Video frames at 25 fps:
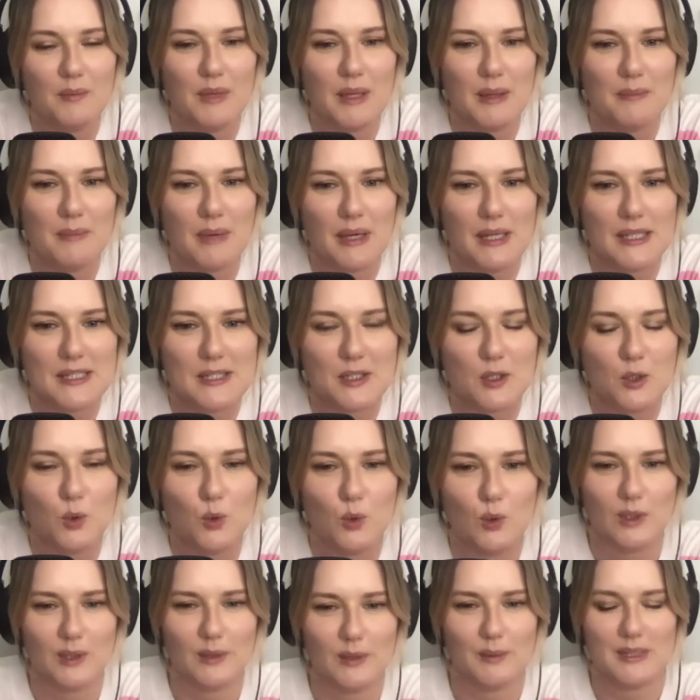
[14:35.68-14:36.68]
my school. Oh,
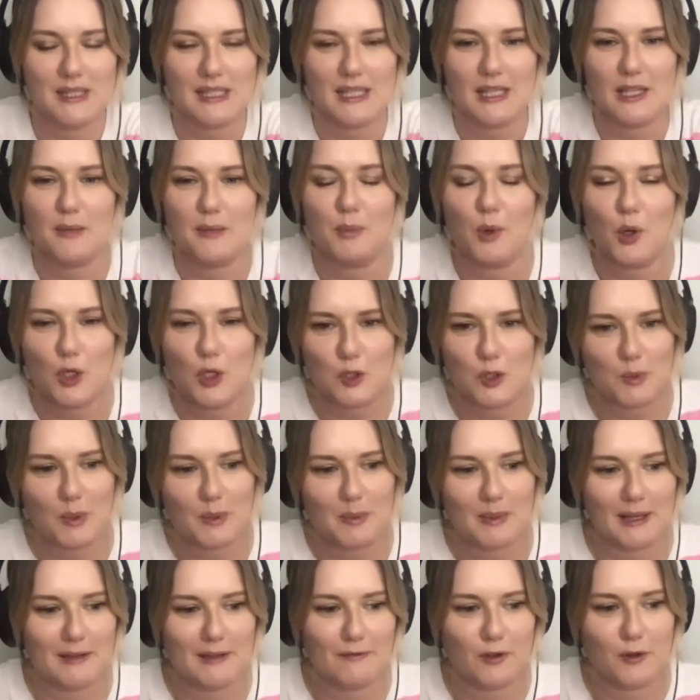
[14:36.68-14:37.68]
no. It was like the boys would be
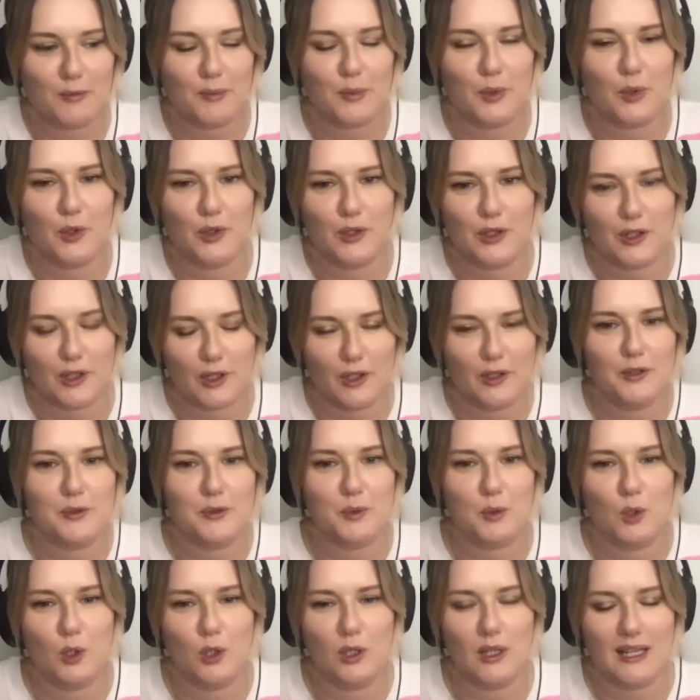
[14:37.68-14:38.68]
playing football and the girls were
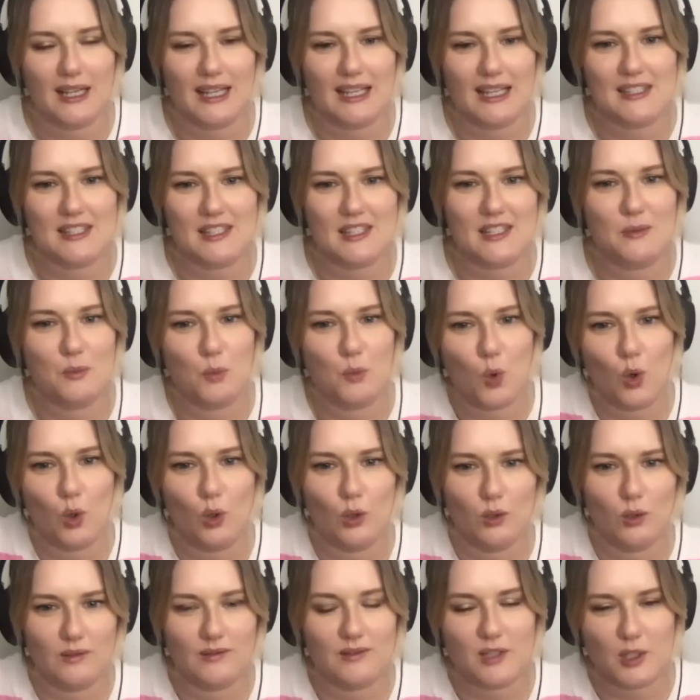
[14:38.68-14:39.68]
all against the
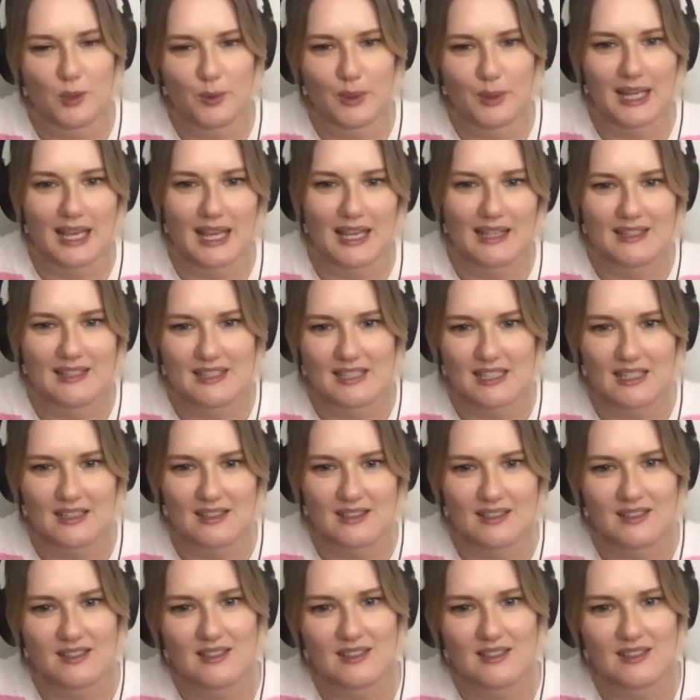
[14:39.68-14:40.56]
wall doing handstands.